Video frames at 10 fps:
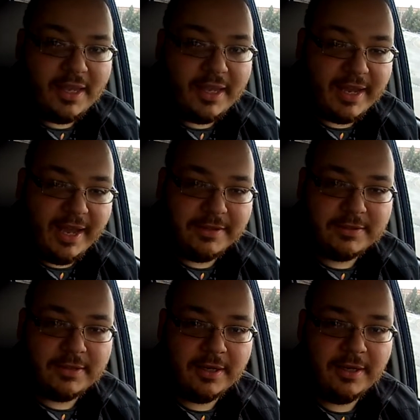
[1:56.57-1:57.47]
Hey guys,
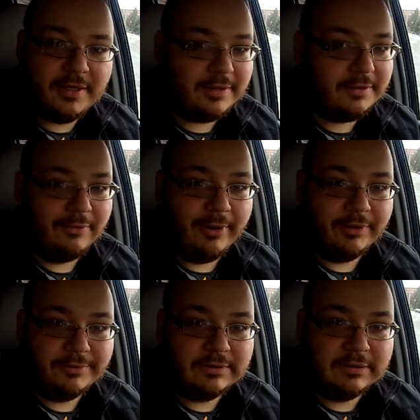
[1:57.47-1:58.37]

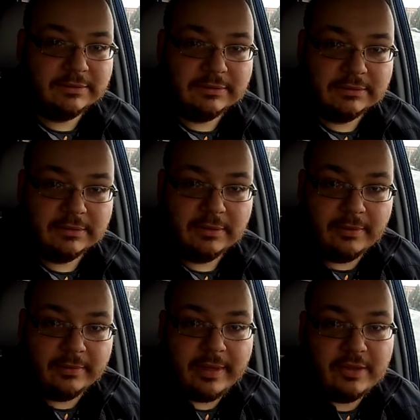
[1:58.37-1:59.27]
well,
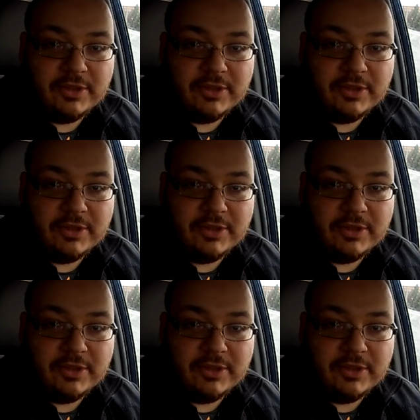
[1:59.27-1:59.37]
he